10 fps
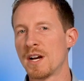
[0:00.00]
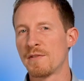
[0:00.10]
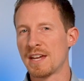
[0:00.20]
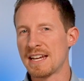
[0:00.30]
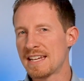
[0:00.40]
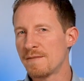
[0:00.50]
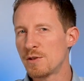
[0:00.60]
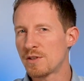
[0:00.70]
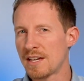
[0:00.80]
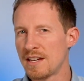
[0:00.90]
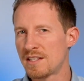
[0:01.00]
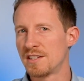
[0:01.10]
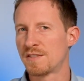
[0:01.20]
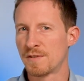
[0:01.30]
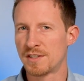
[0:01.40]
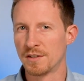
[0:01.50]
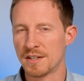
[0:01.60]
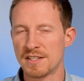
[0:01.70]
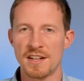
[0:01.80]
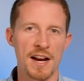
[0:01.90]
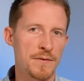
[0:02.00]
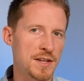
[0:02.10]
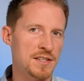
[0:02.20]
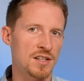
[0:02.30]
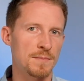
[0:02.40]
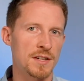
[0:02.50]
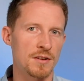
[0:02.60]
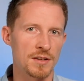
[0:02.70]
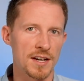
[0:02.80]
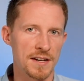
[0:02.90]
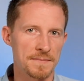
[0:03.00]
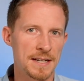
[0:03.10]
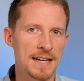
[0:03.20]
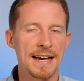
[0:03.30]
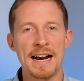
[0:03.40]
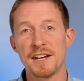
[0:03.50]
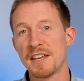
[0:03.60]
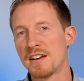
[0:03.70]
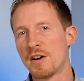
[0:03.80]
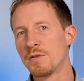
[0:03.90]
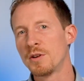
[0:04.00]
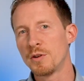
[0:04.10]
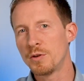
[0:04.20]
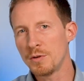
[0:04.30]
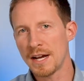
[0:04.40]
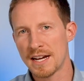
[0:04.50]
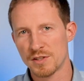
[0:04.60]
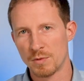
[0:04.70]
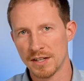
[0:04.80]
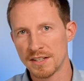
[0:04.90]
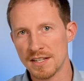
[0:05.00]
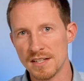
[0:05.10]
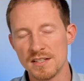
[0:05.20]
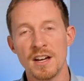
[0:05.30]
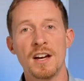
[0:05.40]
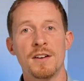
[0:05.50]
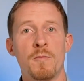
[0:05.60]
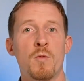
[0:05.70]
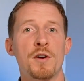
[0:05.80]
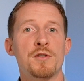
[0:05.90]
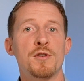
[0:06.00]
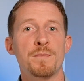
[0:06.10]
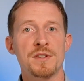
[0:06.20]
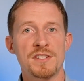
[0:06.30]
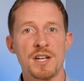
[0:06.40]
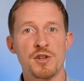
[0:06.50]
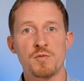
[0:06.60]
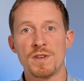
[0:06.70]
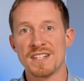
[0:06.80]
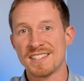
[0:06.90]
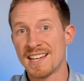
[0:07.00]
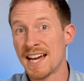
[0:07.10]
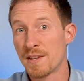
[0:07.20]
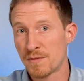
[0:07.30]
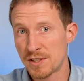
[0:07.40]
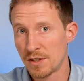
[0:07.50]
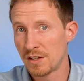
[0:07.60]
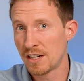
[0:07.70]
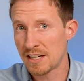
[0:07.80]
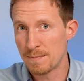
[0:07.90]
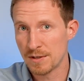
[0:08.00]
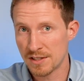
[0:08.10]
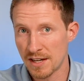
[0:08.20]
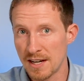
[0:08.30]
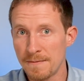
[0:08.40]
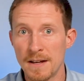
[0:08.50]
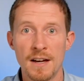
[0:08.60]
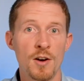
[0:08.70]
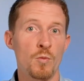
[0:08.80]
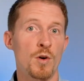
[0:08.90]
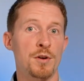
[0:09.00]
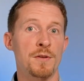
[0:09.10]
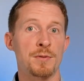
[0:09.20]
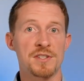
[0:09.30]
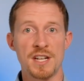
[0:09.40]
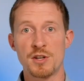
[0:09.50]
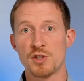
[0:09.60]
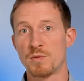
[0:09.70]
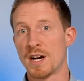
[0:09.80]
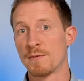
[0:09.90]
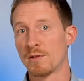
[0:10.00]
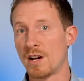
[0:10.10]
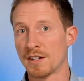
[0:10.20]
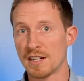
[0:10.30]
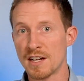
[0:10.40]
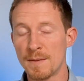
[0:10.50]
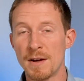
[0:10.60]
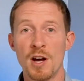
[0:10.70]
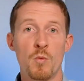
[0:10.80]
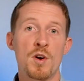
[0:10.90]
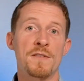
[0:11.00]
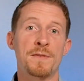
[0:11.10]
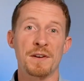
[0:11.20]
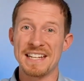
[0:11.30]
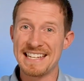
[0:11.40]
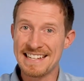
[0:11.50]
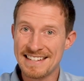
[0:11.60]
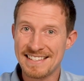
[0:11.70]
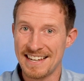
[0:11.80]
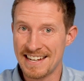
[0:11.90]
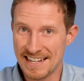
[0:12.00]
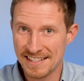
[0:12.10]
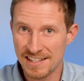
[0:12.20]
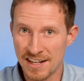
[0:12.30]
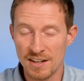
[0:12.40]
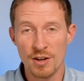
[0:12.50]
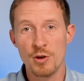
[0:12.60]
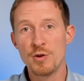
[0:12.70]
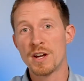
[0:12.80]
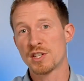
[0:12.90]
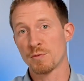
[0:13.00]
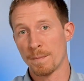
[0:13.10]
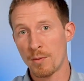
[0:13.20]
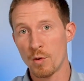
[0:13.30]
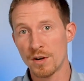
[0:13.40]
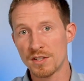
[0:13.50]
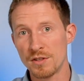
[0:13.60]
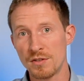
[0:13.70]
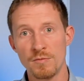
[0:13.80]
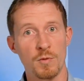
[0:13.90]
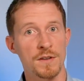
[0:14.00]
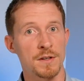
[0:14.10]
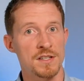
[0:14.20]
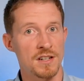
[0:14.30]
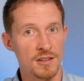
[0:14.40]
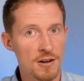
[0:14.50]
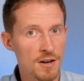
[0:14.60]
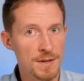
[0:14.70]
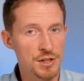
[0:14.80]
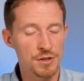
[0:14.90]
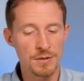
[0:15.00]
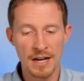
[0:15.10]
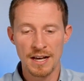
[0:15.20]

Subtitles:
whenever they give you keys to these facilities that everything's going to be okay? How do they know who has what keys? What are your procedures when inside the facility to keep it safe? What are the procedures whenever locking up? What if there is an incident? Who gets reported to? What if there's an alarm issue?